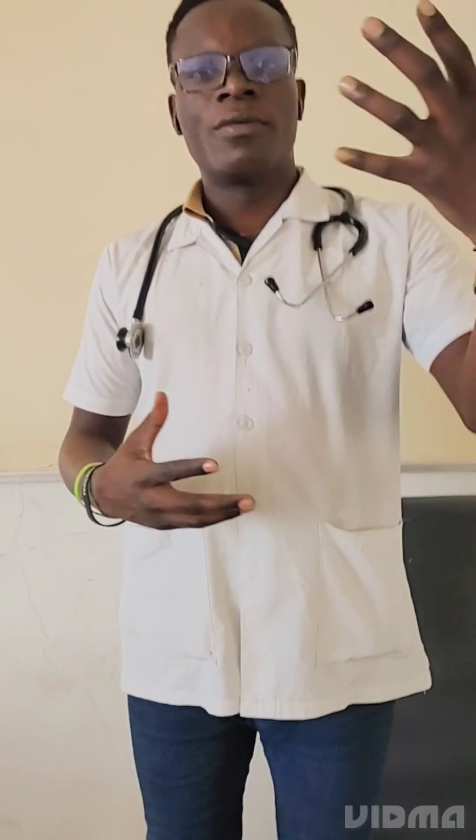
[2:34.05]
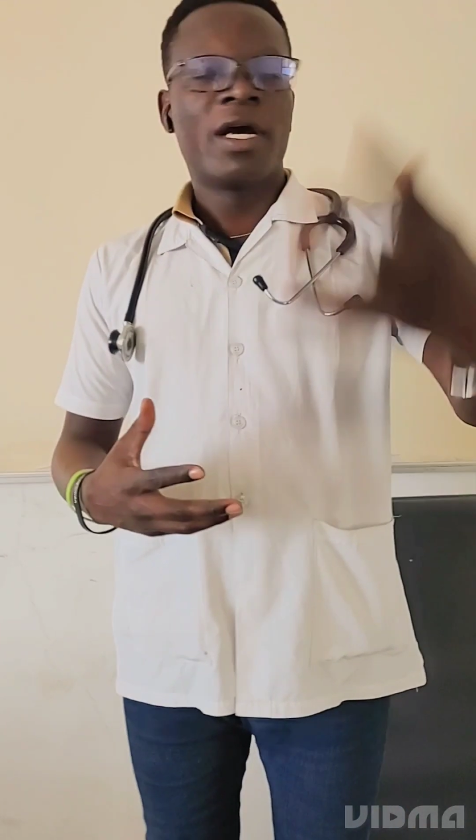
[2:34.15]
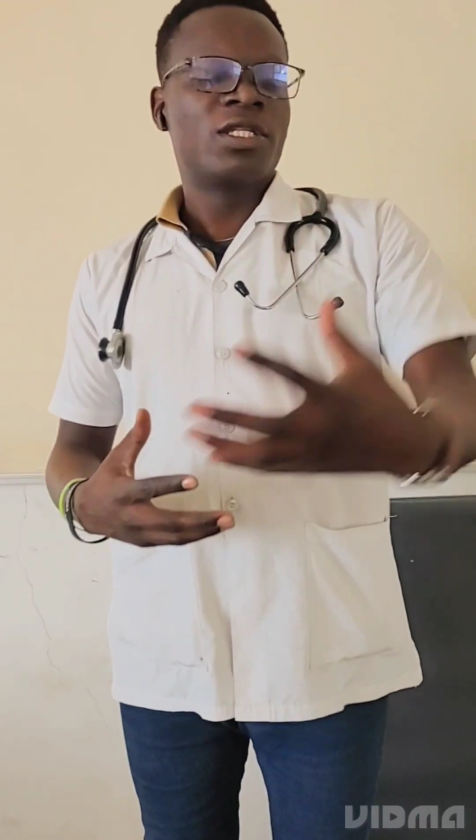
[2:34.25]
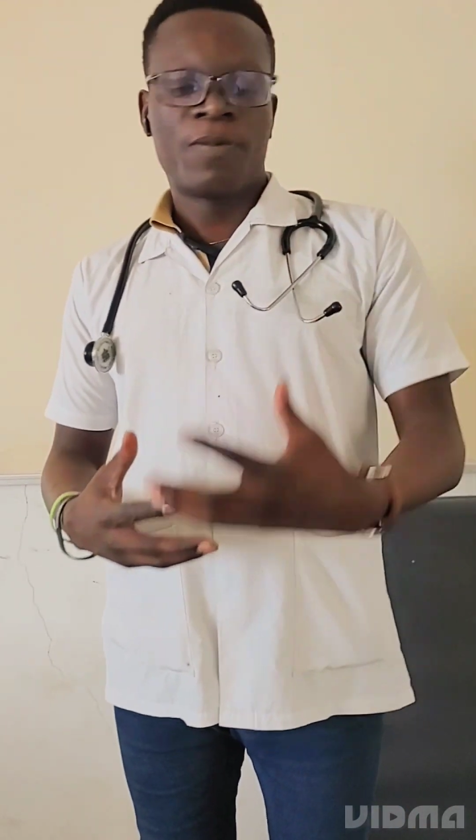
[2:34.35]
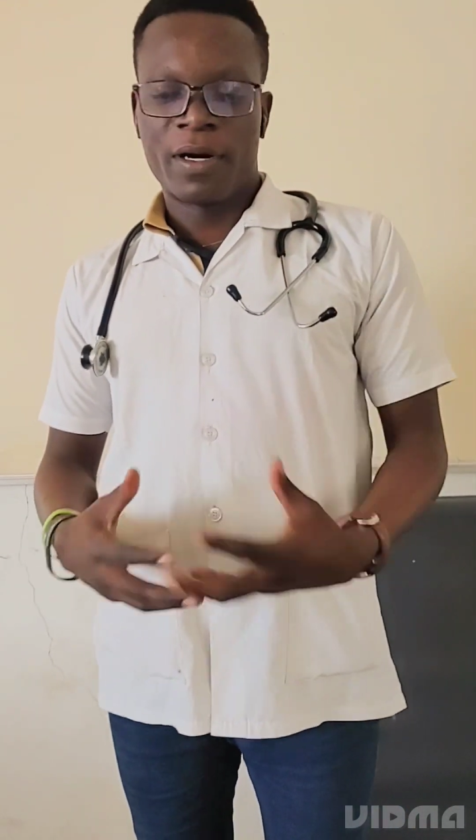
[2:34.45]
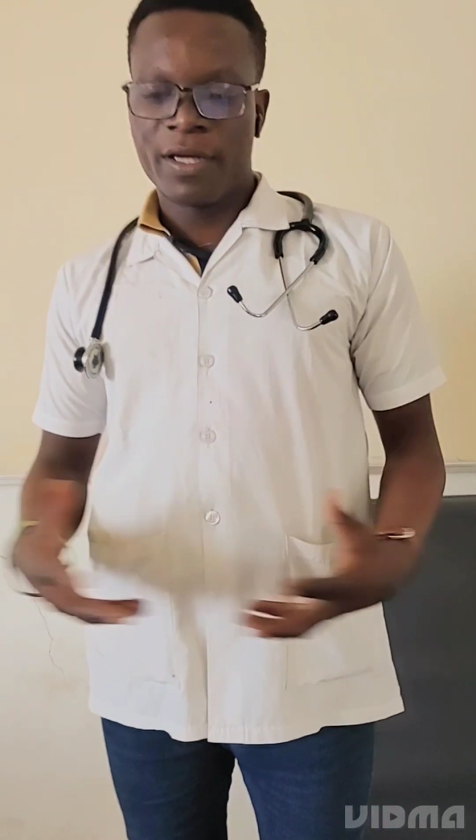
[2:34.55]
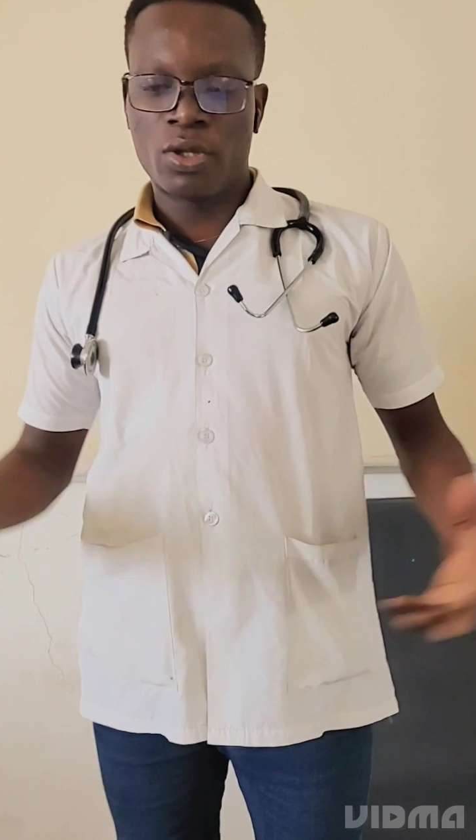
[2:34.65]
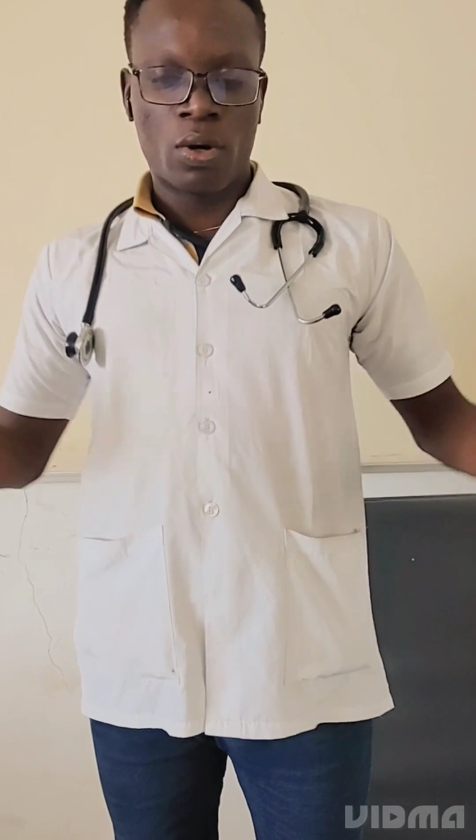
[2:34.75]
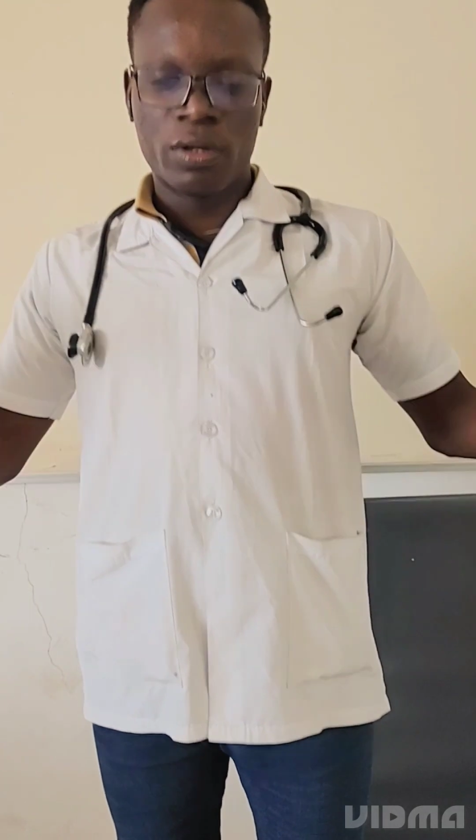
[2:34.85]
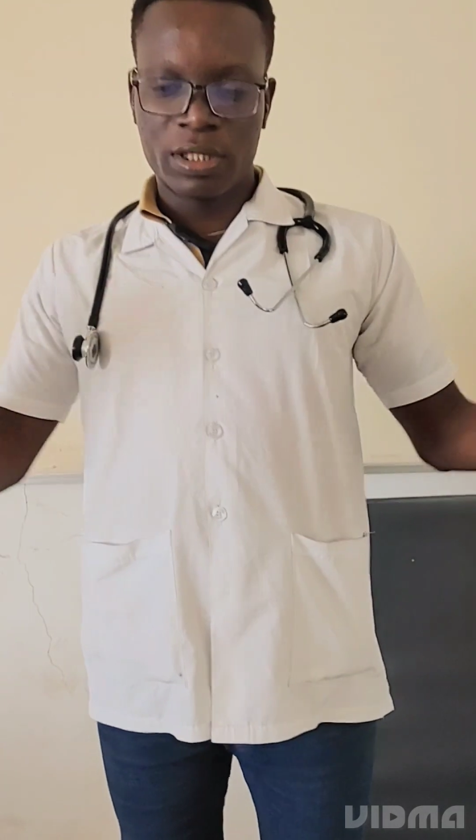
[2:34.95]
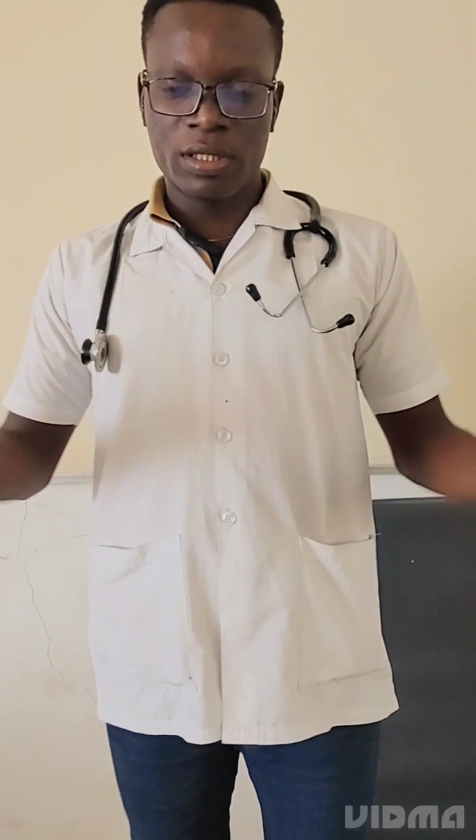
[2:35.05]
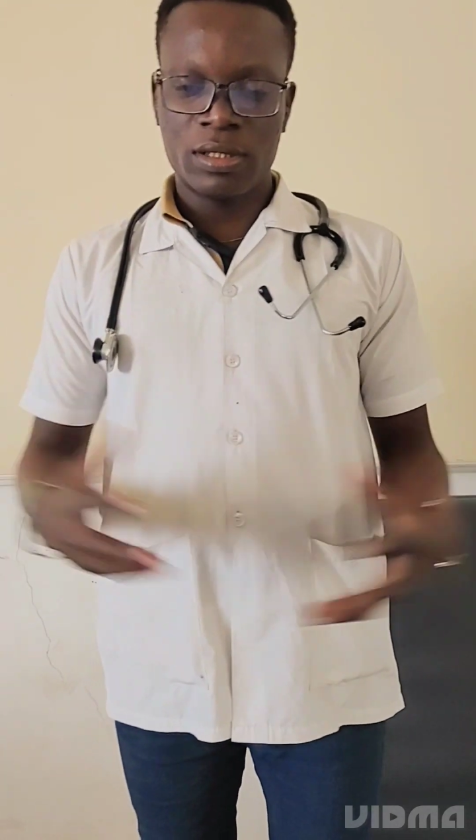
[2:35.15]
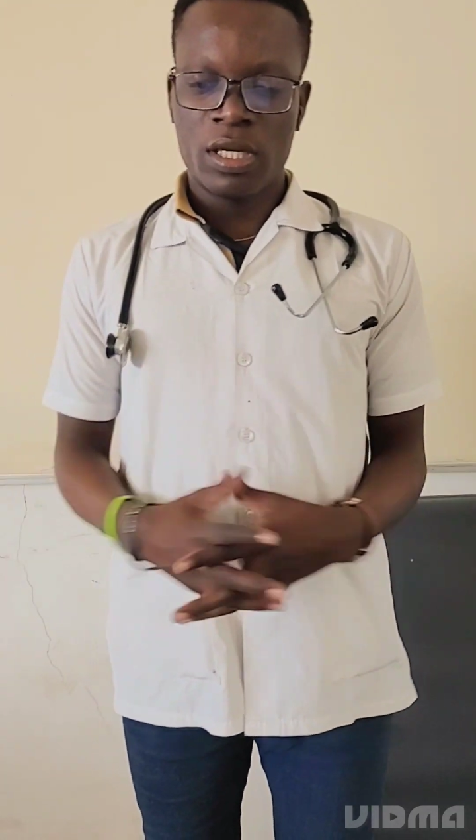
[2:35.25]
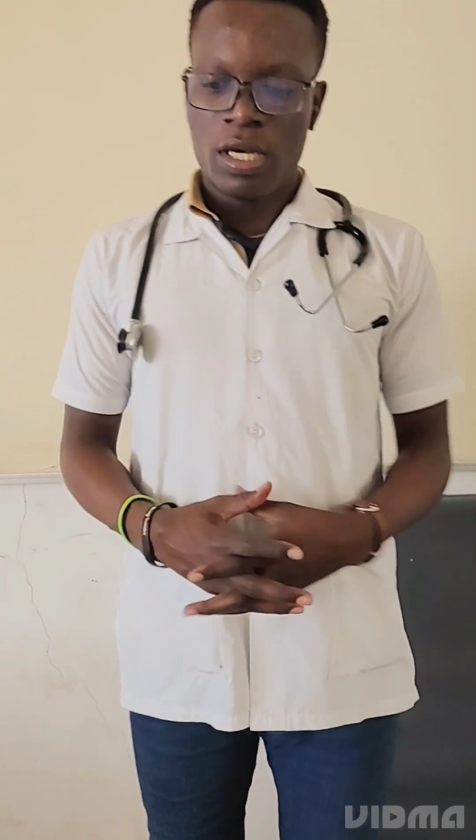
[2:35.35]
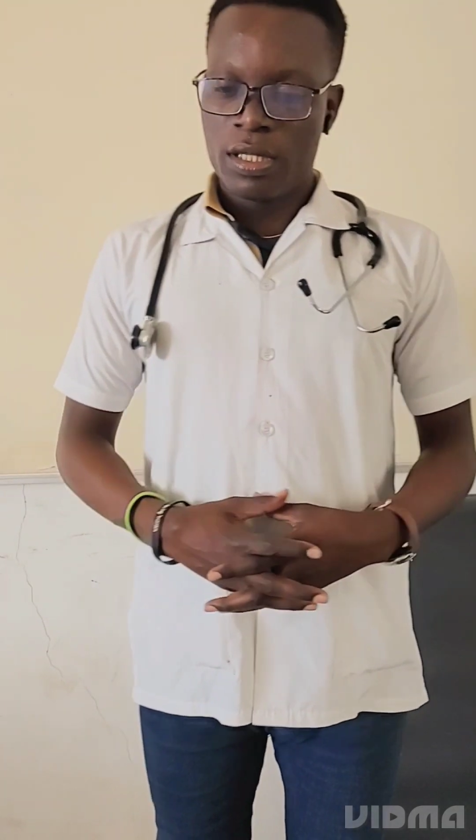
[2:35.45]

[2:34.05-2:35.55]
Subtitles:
right parietal cortex,